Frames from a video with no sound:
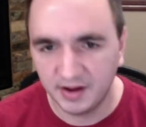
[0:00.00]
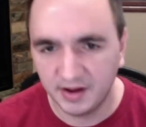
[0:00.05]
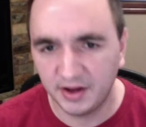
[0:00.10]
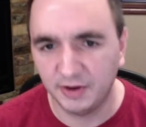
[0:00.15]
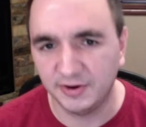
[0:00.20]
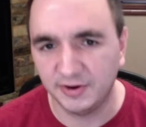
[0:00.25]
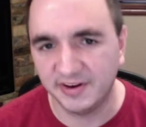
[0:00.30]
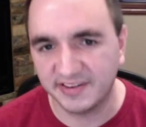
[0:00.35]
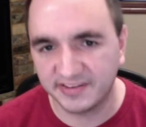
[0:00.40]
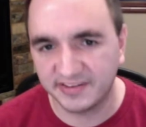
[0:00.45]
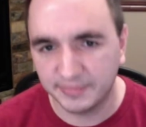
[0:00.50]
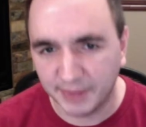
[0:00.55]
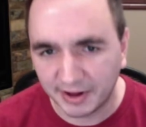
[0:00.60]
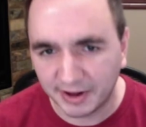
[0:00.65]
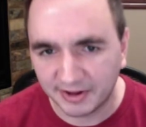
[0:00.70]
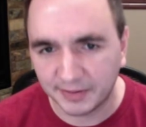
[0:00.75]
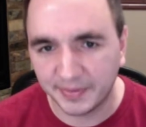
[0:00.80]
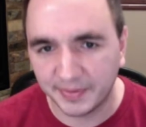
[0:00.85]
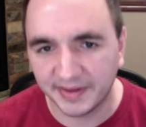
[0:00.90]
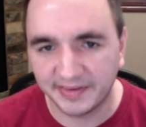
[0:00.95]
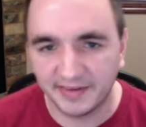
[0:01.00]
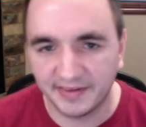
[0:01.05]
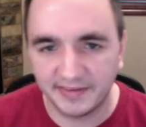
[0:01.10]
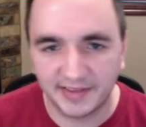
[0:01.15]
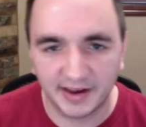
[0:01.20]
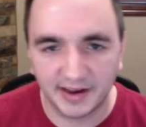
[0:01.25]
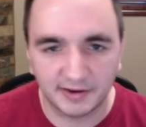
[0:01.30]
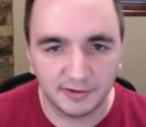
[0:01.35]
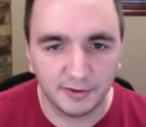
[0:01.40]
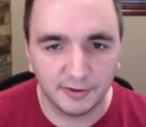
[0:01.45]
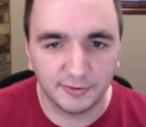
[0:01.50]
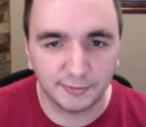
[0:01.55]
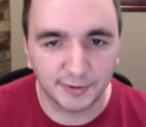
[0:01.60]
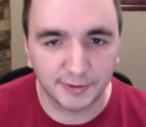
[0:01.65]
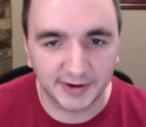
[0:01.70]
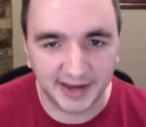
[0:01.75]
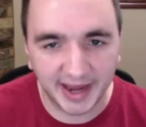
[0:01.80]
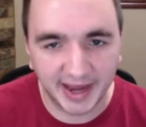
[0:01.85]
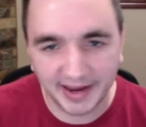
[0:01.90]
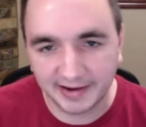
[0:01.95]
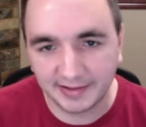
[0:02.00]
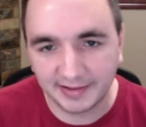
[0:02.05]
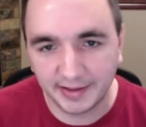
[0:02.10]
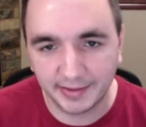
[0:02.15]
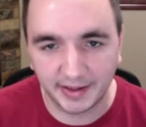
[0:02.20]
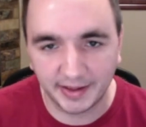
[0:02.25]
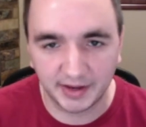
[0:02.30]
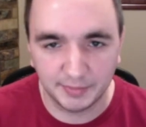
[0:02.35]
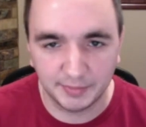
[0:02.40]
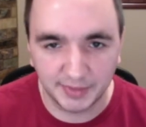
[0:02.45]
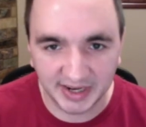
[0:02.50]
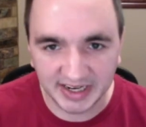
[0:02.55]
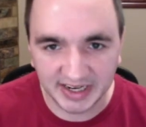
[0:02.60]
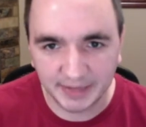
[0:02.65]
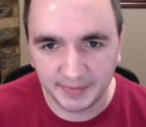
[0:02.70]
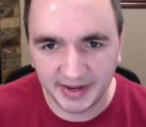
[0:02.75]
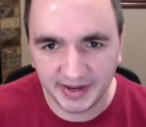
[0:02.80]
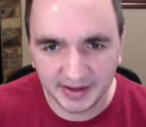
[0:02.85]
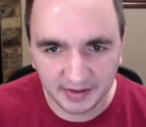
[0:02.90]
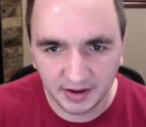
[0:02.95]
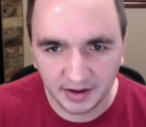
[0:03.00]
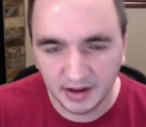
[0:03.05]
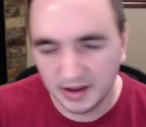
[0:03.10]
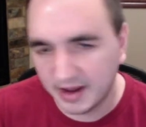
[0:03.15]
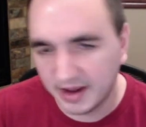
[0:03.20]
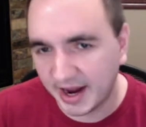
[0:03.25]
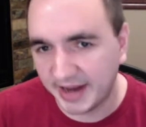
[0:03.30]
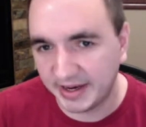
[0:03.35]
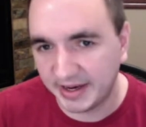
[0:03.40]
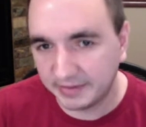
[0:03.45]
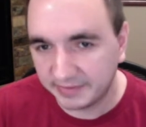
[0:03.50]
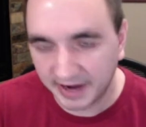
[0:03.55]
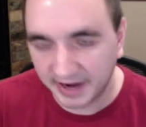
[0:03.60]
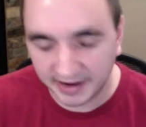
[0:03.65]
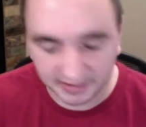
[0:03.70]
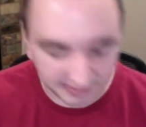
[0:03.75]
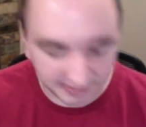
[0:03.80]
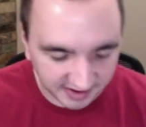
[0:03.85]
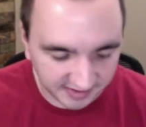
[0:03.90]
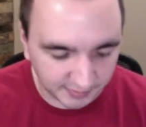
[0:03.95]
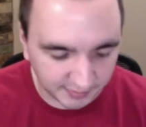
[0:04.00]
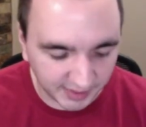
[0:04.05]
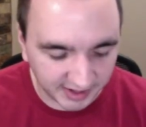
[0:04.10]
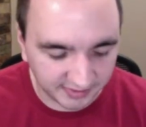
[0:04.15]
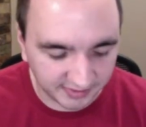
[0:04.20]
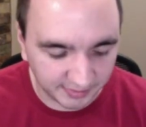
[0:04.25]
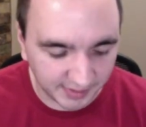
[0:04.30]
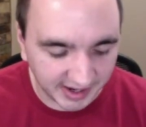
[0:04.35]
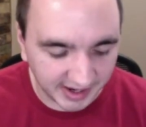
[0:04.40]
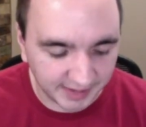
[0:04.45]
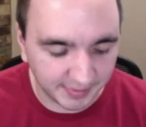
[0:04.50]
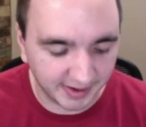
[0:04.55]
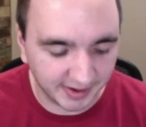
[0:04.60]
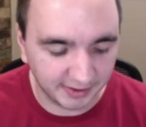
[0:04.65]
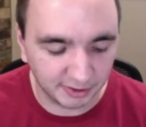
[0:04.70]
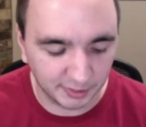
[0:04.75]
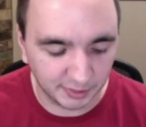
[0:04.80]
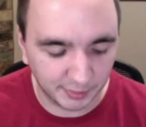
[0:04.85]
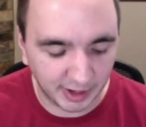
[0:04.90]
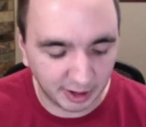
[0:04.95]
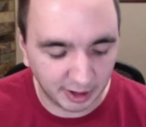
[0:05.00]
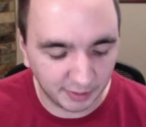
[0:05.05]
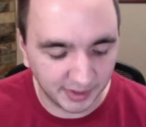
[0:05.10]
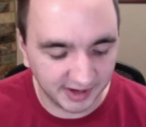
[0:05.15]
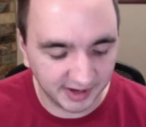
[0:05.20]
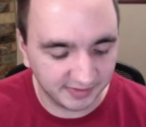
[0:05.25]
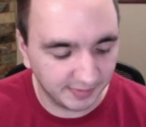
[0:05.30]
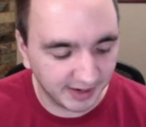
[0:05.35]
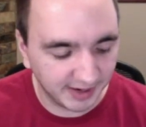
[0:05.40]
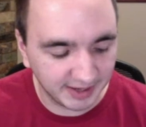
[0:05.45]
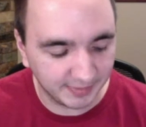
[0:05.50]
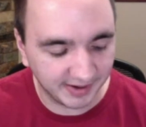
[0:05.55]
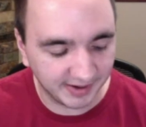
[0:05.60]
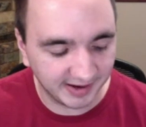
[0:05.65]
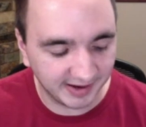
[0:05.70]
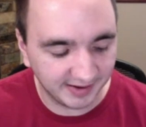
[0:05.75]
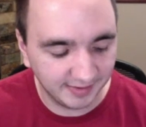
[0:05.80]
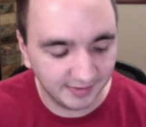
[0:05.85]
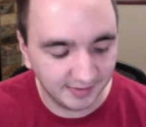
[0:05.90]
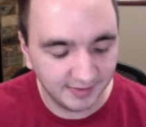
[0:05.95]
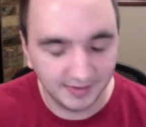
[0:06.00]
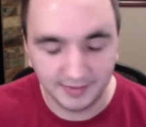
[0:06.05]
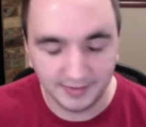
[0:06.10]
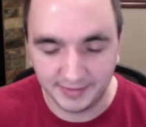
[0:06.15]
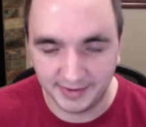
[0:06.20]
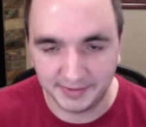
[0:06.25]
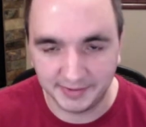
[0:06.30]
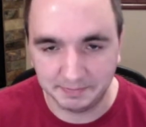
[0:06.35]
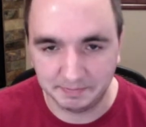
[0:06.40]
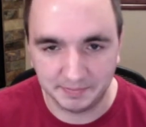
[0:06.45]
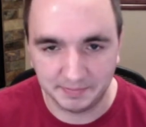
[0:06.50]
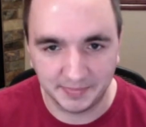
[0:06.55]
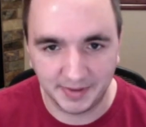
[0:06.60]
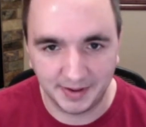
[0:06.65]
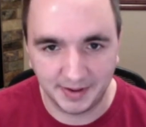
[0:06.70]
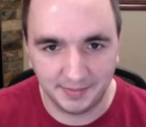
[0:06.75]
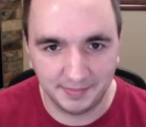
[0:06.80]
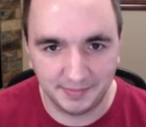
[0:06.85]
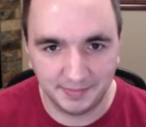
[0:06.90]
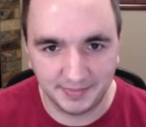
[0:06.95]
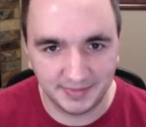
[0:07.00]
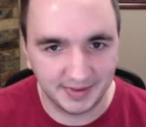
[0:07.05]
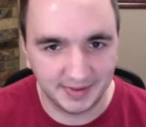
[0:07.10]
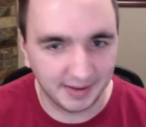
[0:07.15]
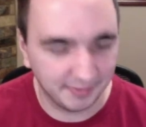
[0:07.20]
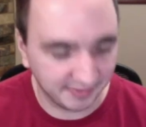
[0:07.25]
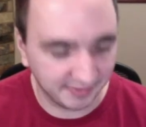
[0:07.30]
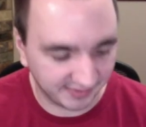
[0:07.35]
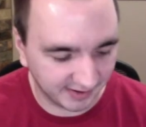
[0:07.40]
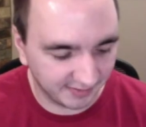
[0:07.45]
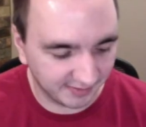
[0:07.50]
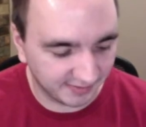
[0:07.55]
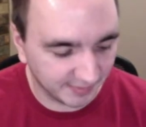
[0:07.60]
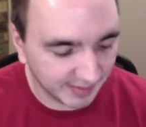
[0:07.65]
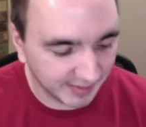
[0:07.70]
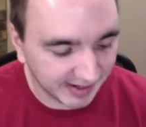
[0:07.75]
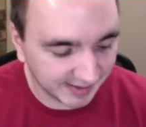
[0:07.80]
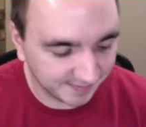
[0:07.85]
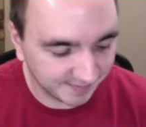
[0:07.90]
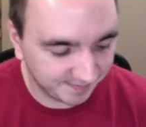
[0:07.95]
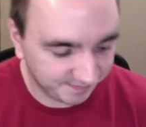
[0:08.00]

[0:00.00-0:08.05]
In a smaller business that grows organically like MarketBeat, I never had to raise money from anybody or borrow money from anybody, and that was good for me.